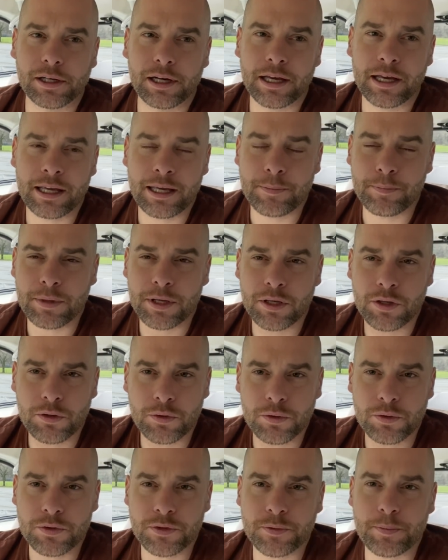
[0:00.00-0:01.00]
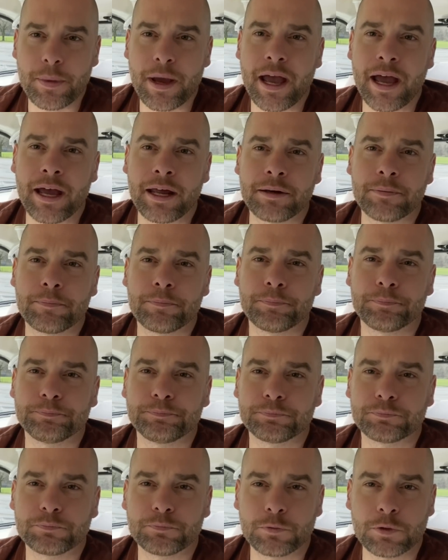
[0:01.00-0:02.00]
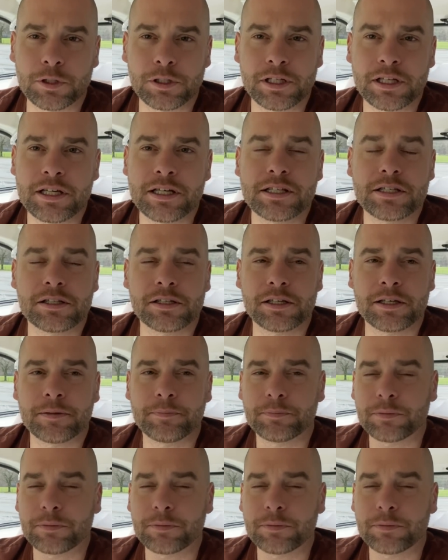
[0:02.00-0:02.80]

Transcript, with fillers: used bad really easily.